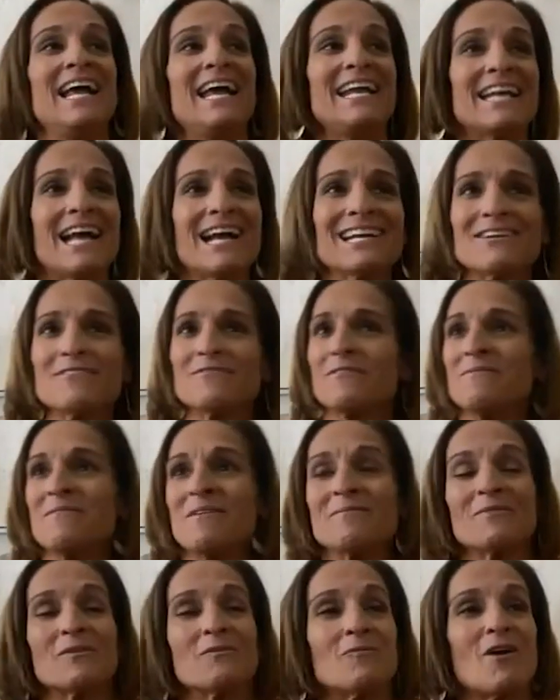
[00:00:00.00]
And I can
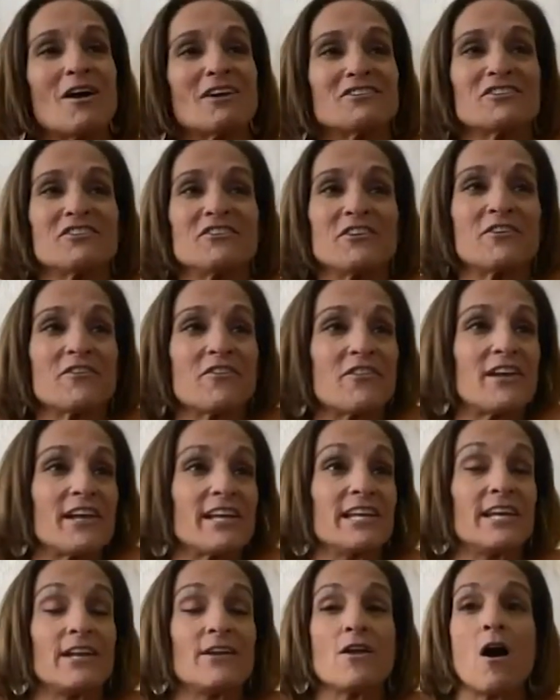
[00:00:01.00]
remember watching her
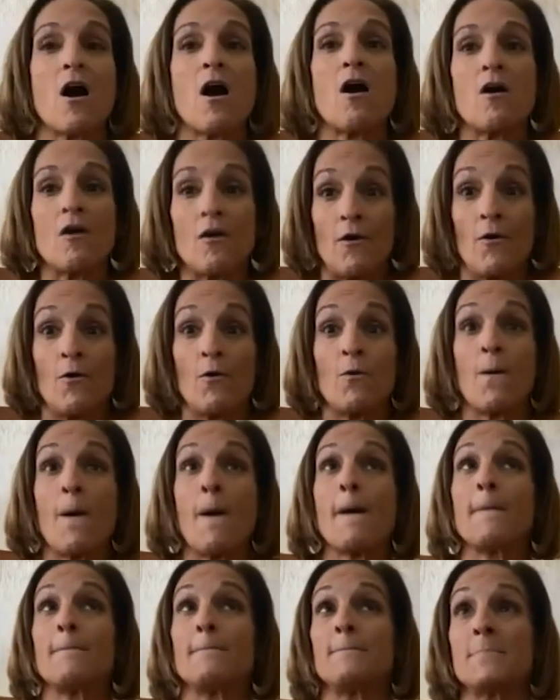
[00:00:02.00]
thinking, oh
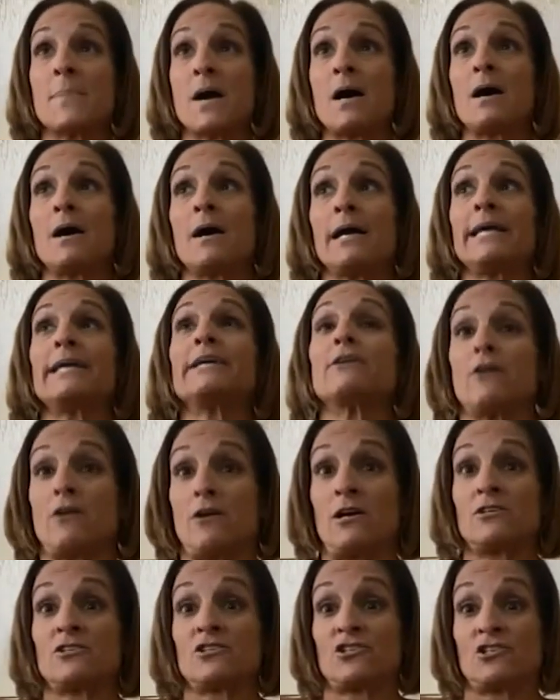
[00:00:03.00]
my
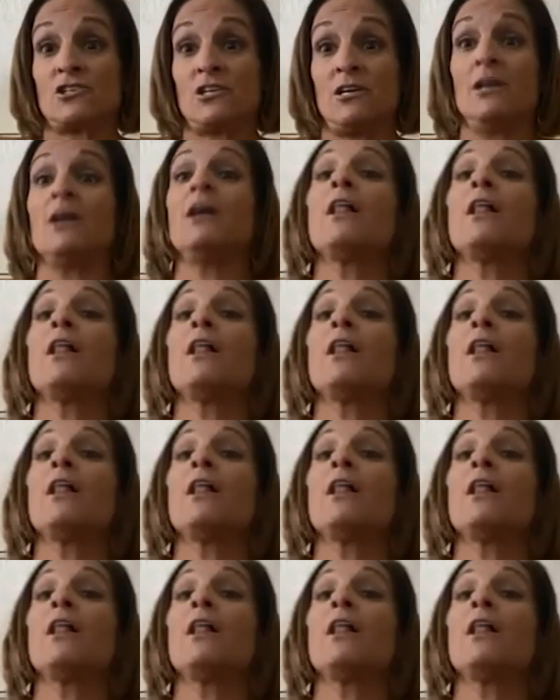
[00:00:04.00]
gosh,